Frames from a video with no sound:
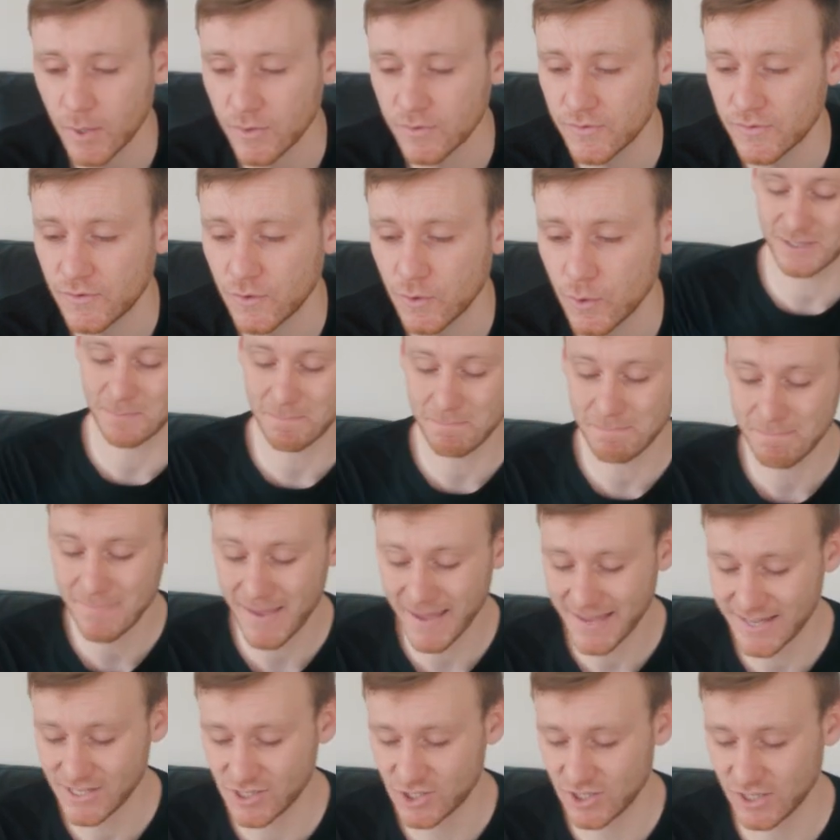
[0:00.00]
on to the
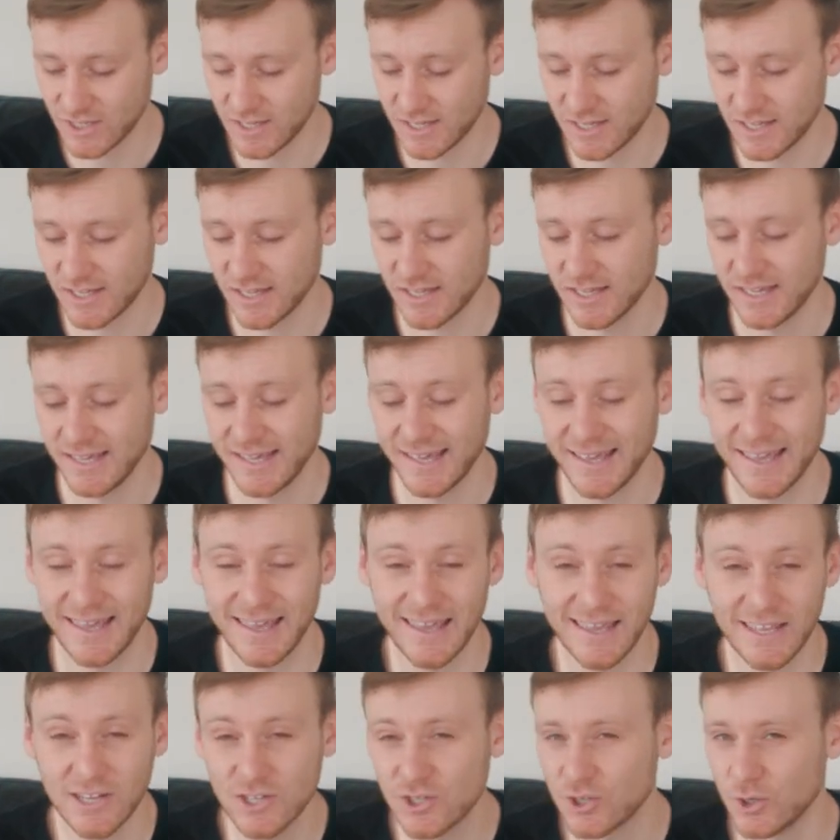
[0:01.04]
major
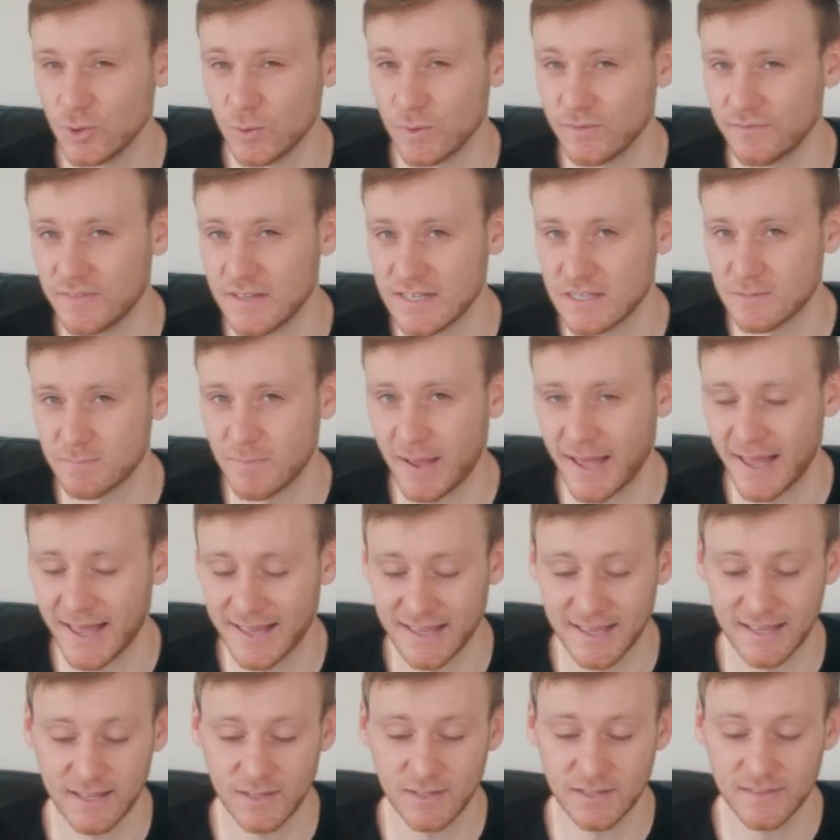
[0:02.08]
issue with this
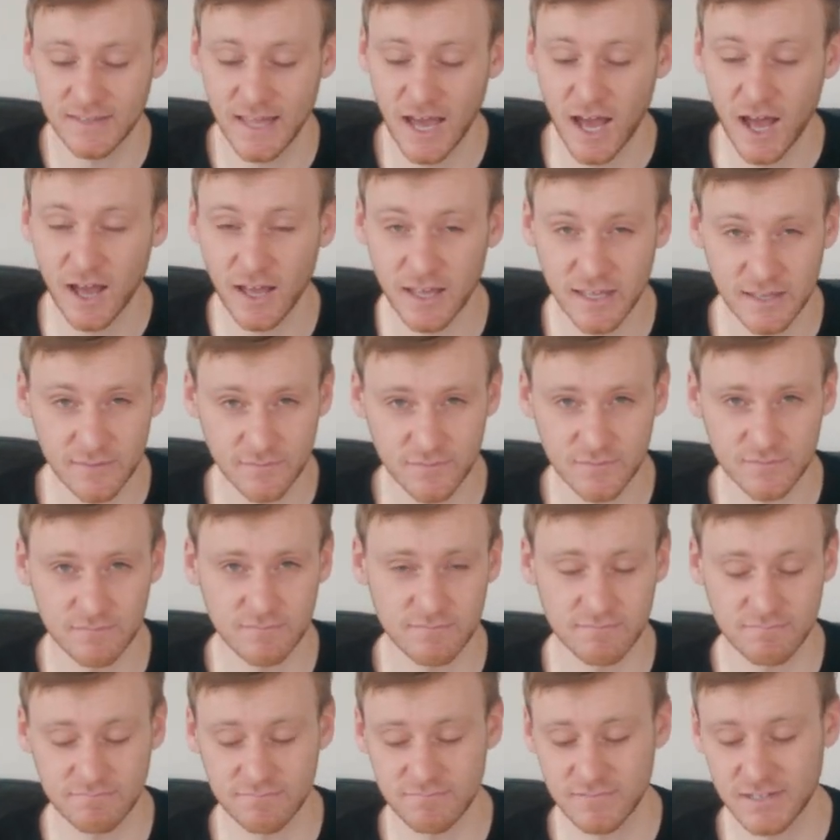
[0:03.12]
bag that I've
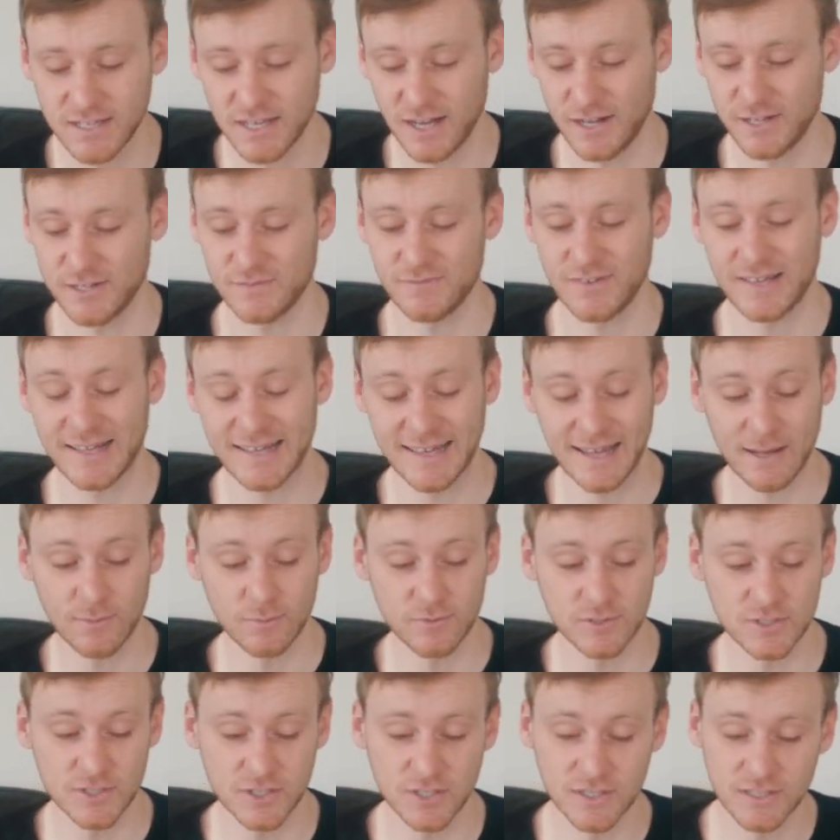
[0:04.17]
kind of
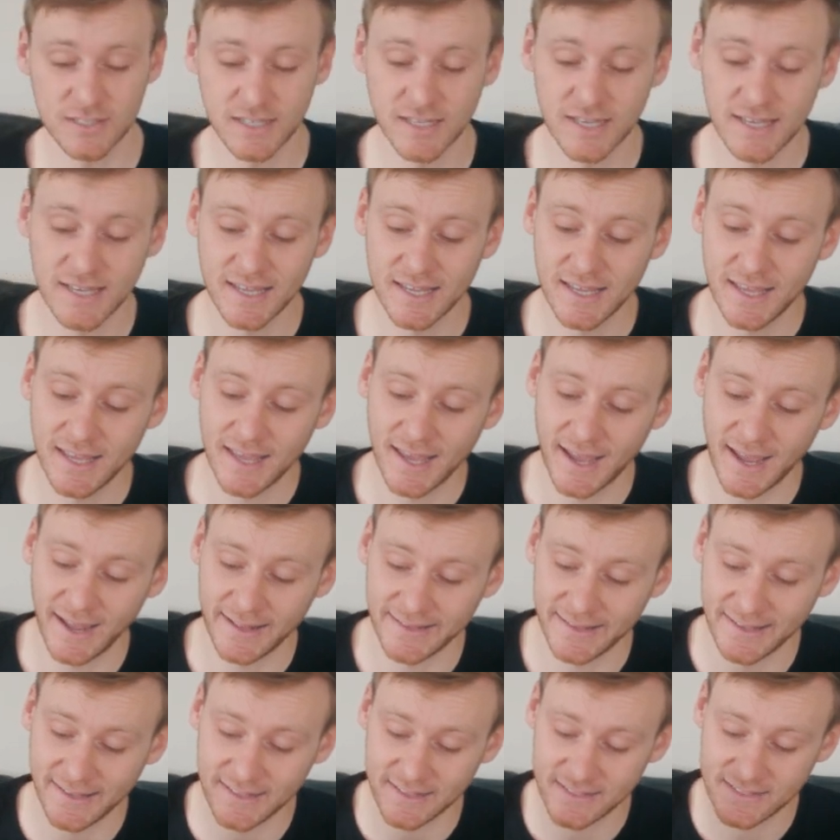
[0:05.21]
encountered,
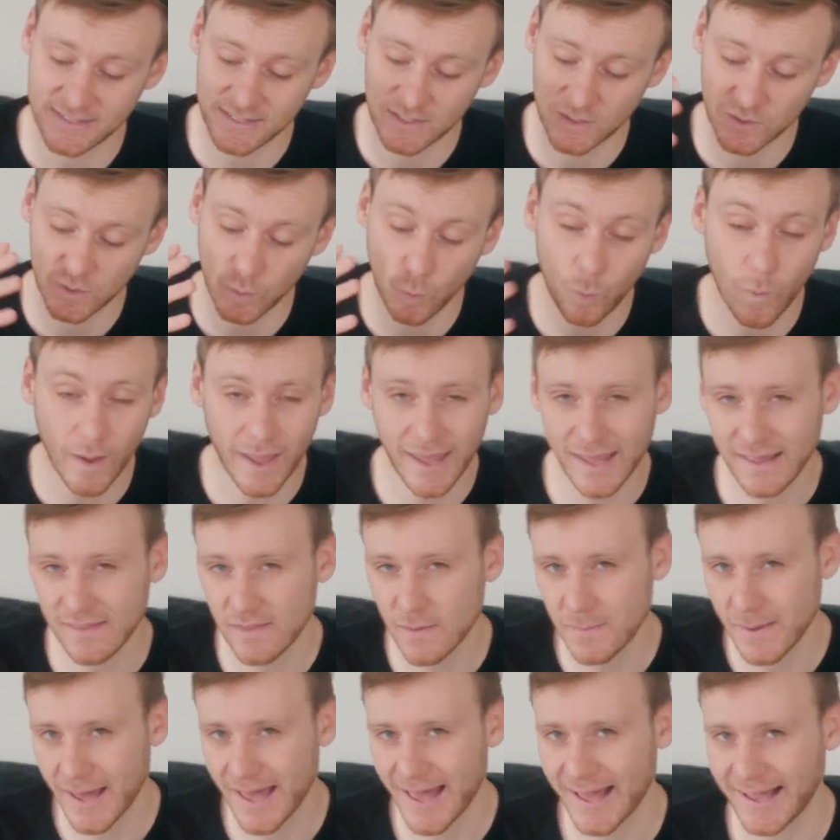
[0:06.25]
and it's the way
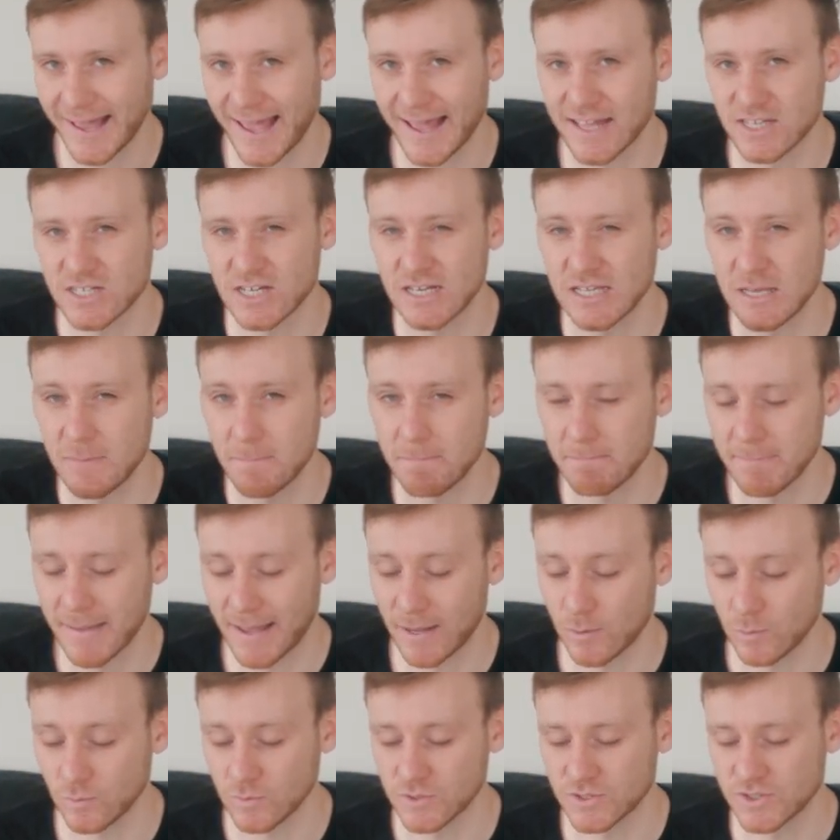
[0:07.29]
the bag actually
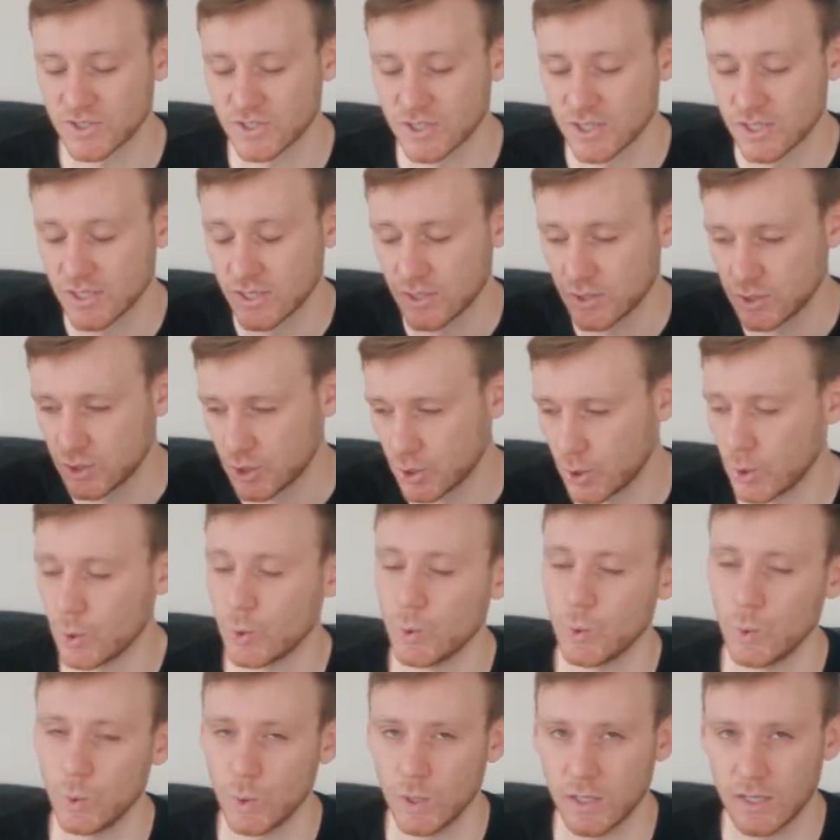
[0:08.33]
mounts
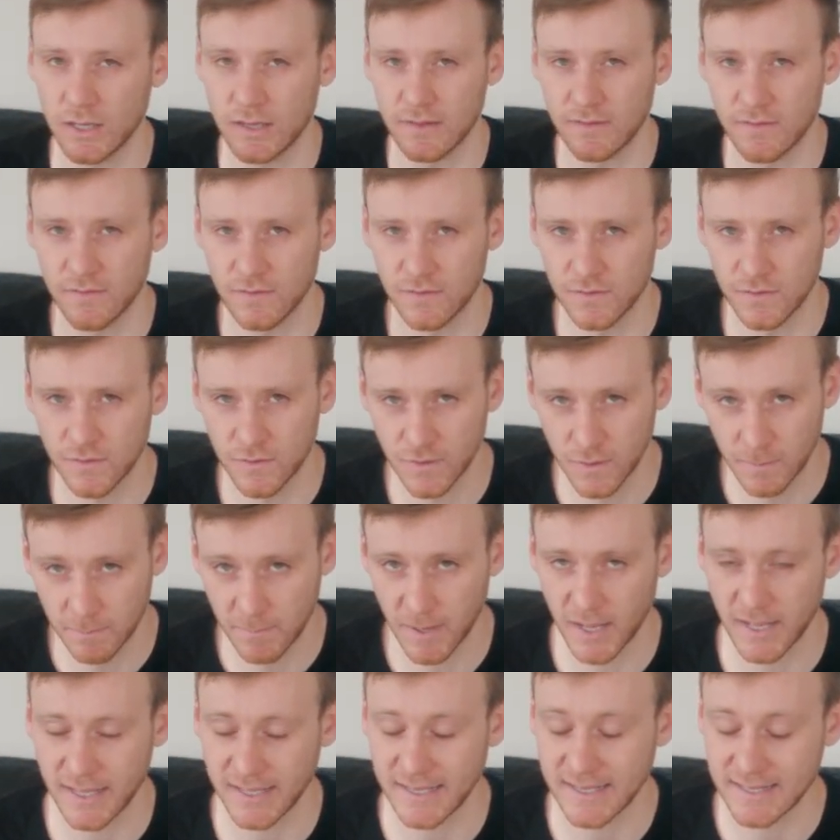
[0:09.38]
to the
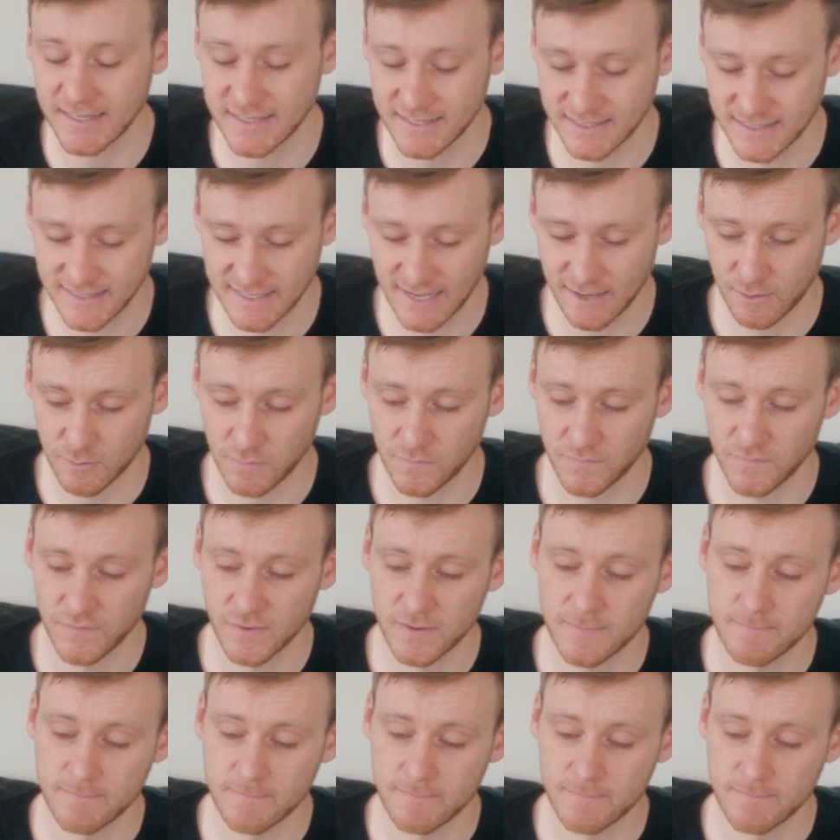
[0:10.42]
bike itself.